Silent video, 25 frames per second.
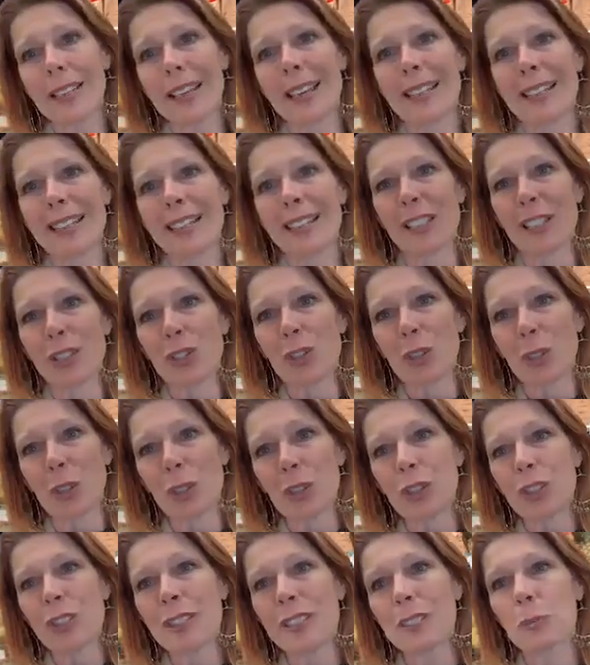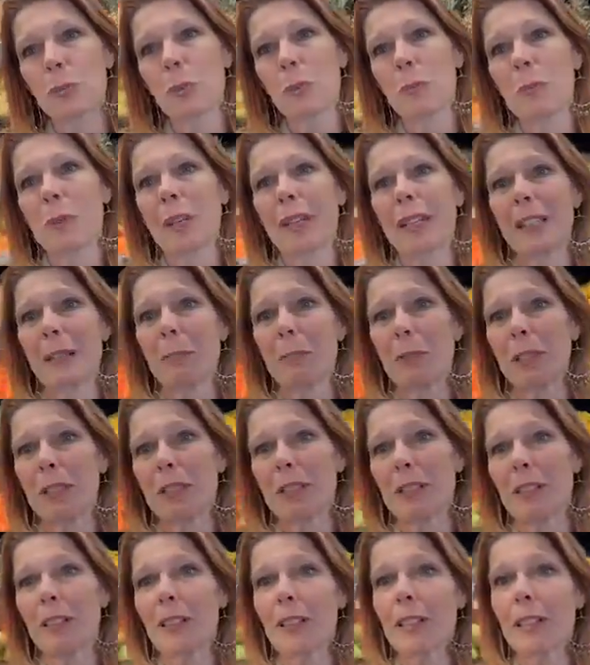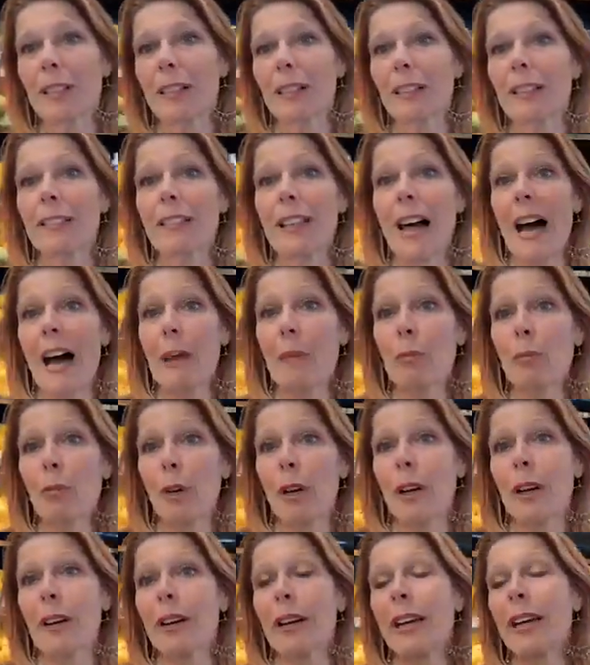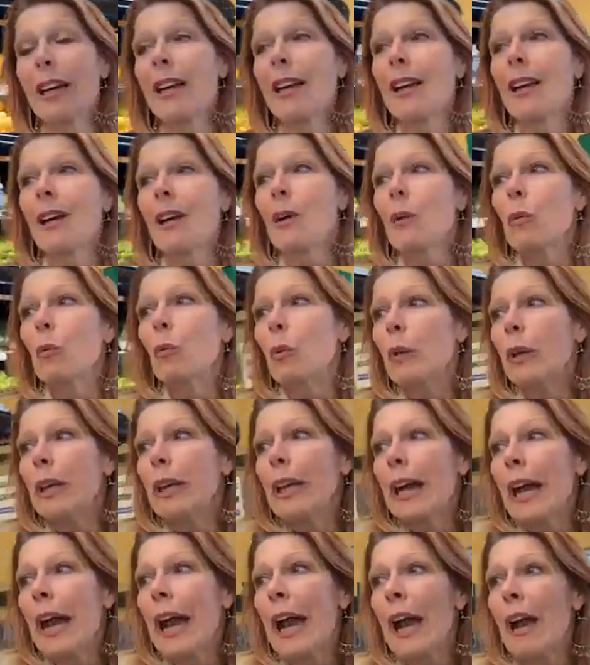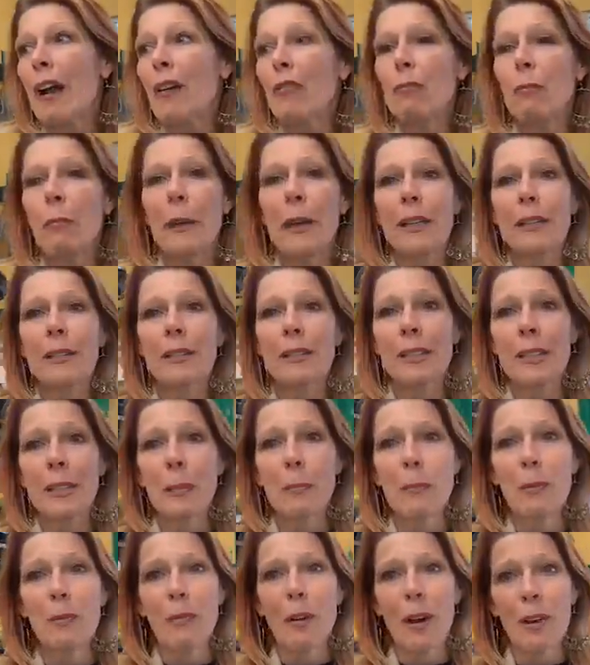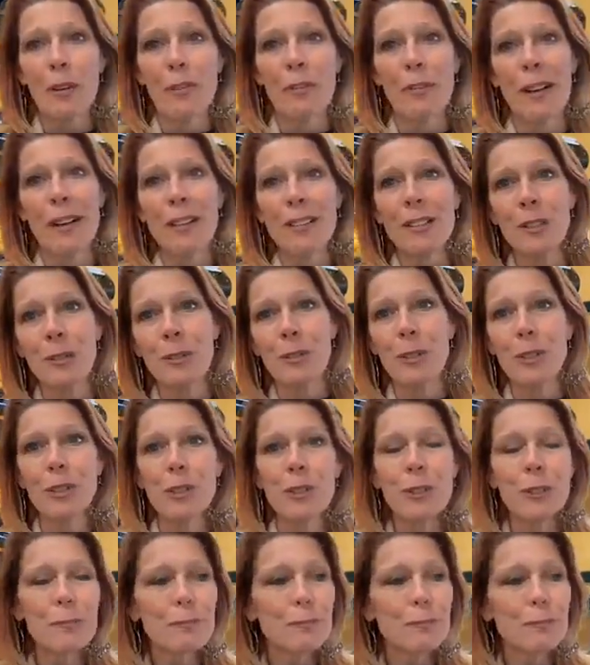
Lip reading: and in the churches. We've been in the basilica, the library. We have been to some of our festivals.